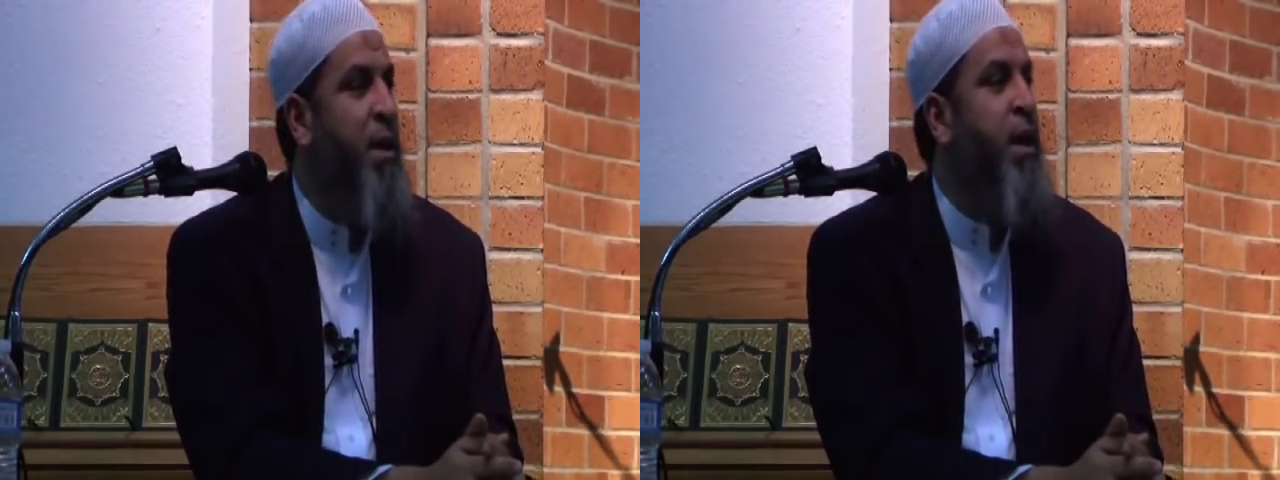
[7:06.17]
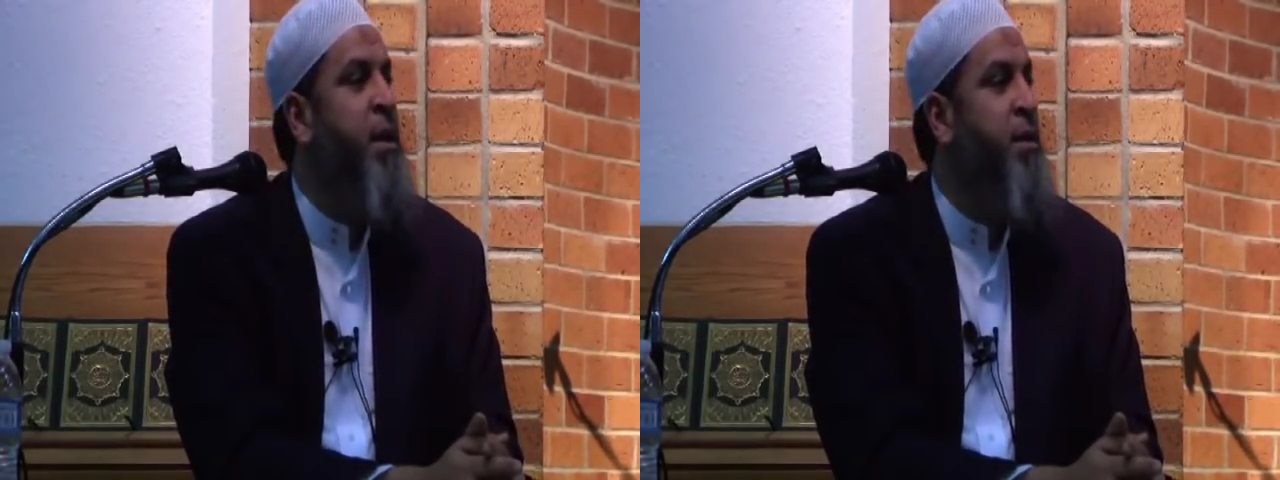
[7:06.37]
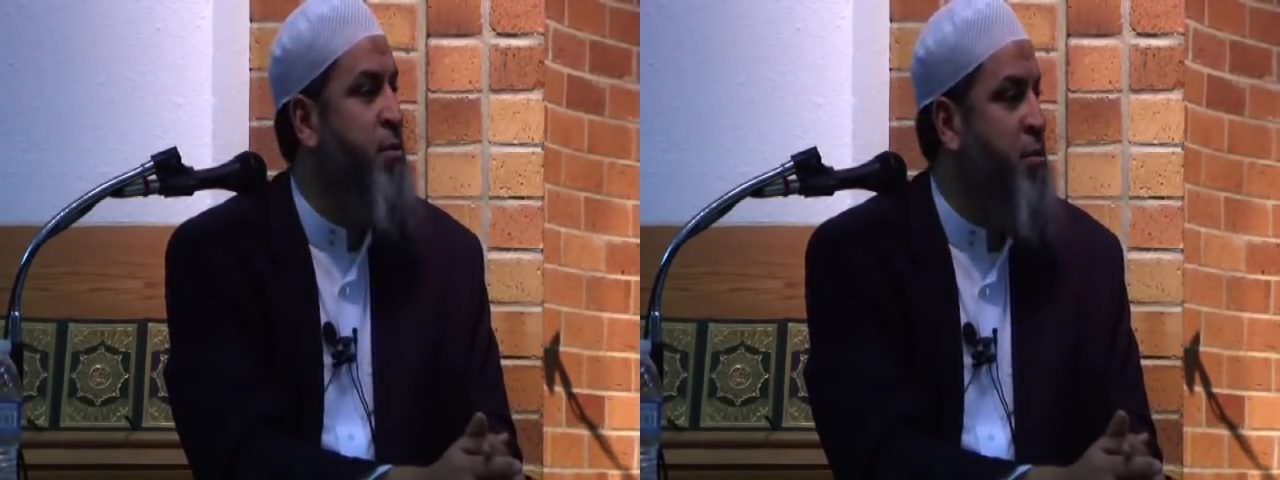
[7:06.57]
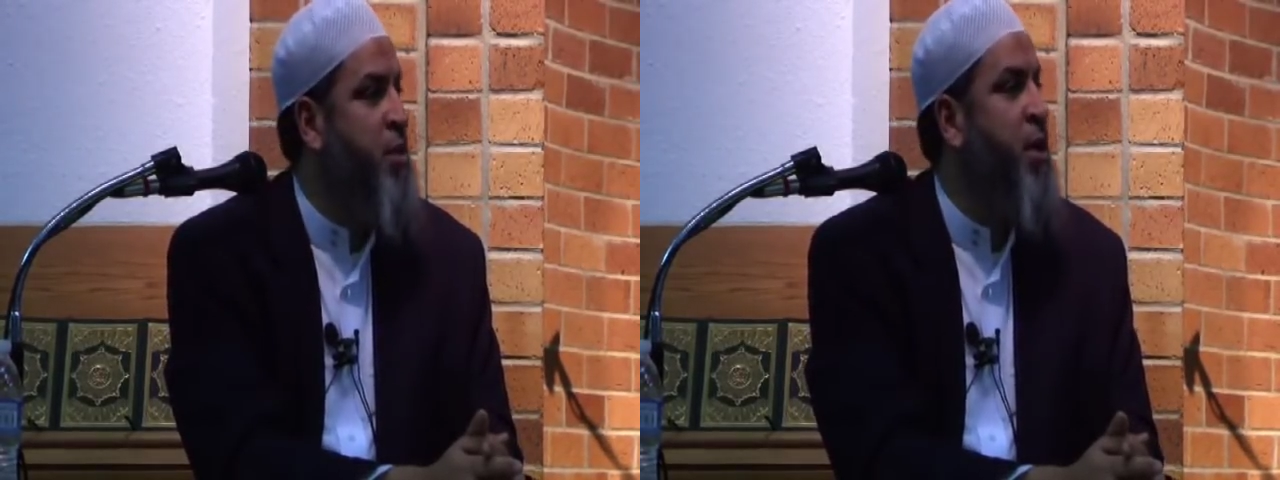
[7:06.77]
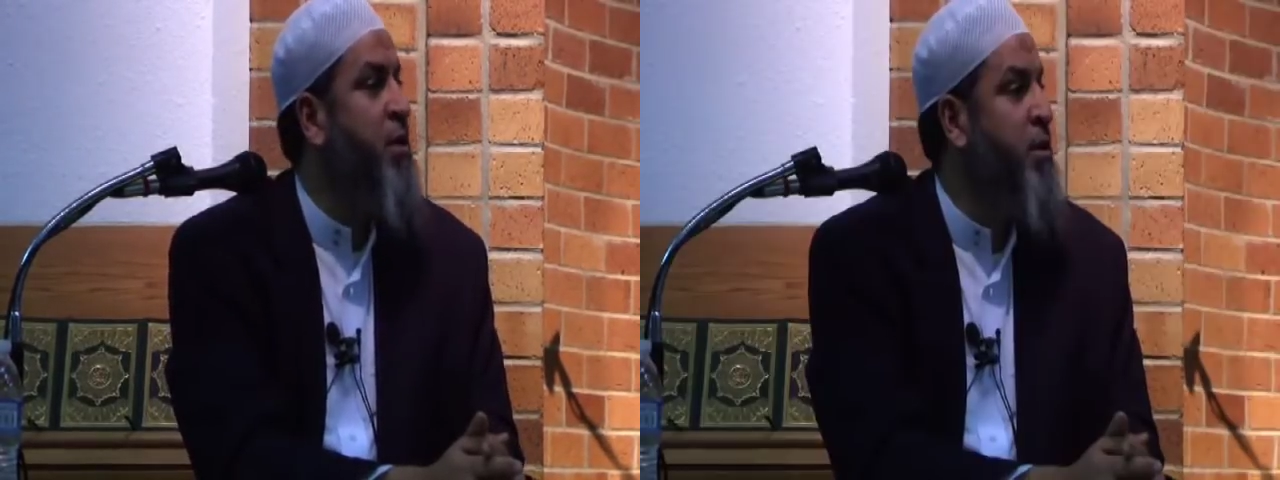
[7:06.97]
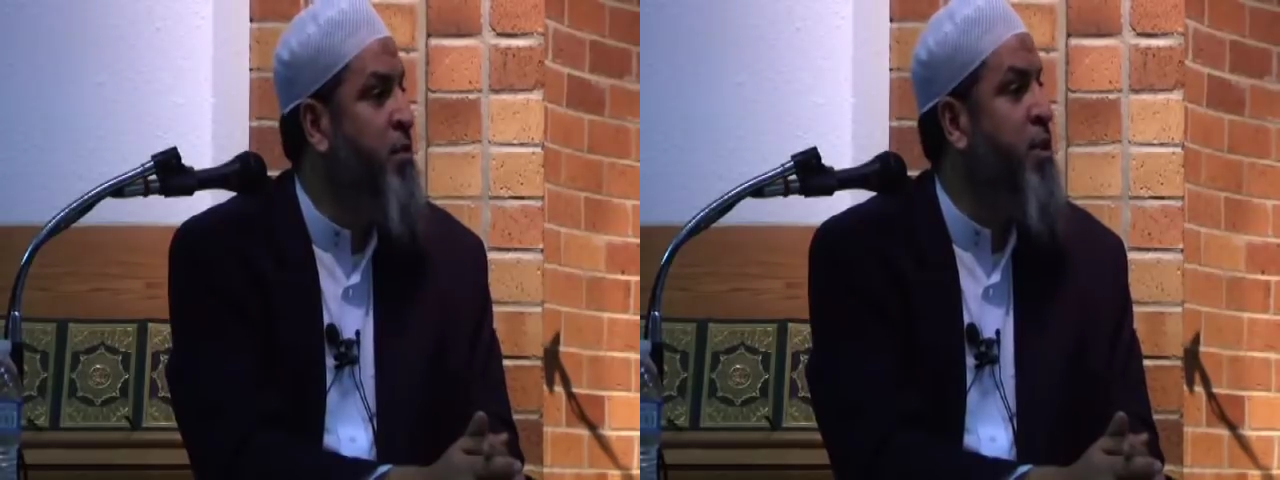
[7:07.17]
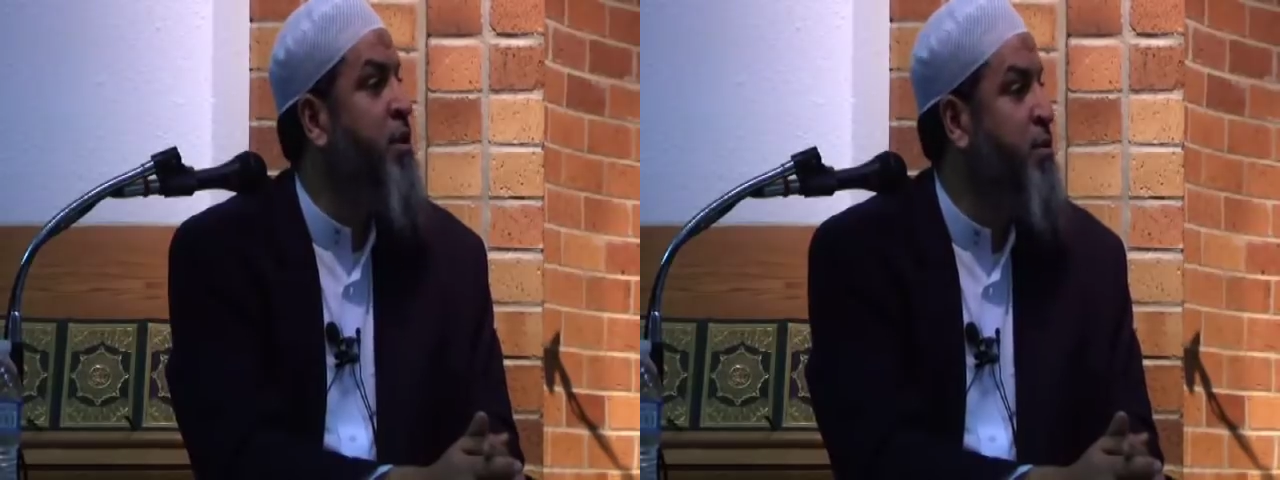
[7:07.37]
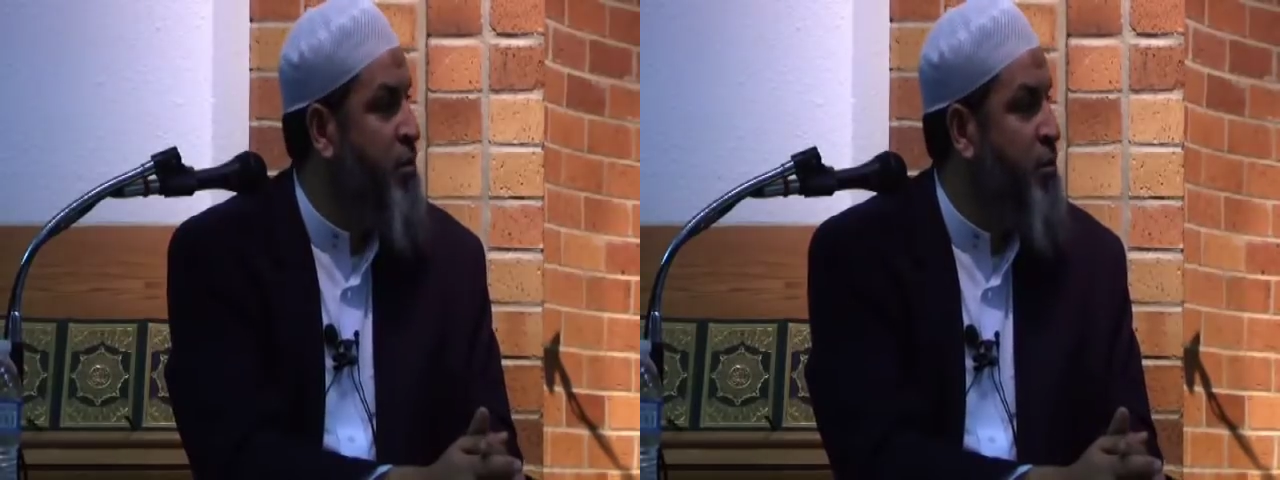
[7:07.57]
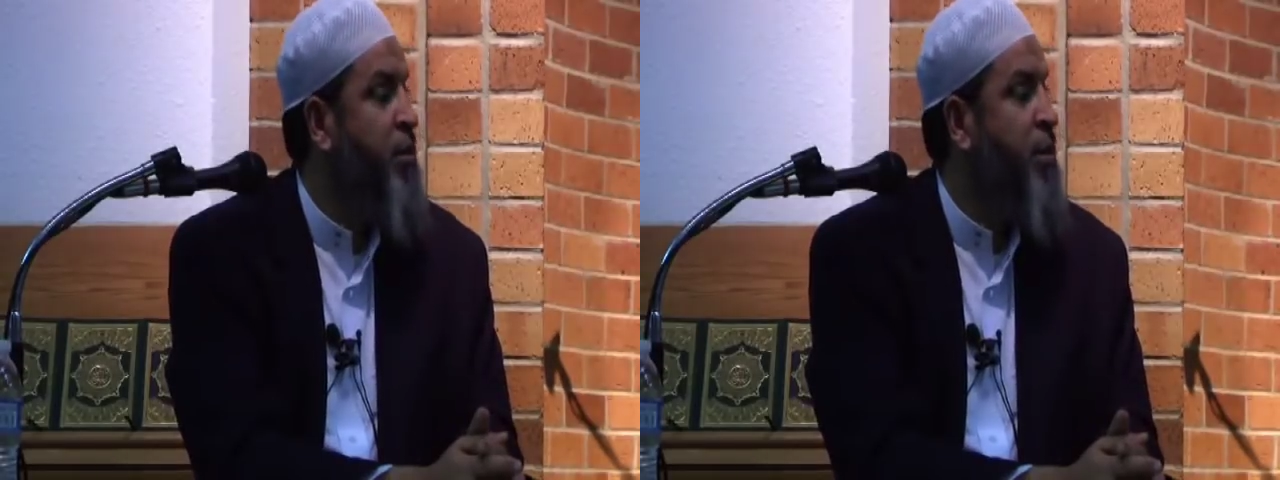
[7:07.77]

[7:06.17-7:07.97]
And I used to tell you not to do